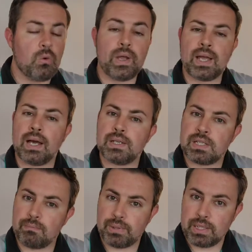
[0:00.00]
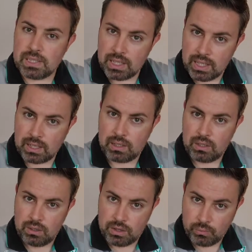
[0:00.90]
We can't simply take
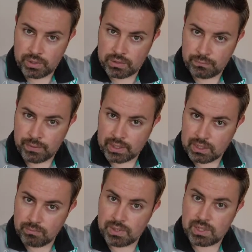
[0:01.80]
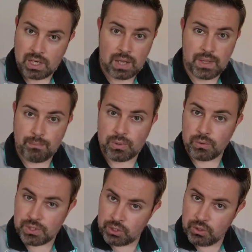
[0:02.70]
the word of victims and then
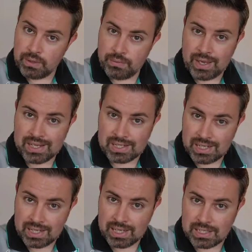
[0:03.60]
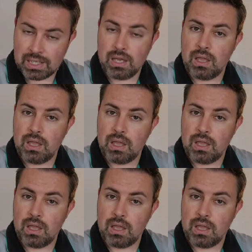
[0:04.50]
prosecute and that's it.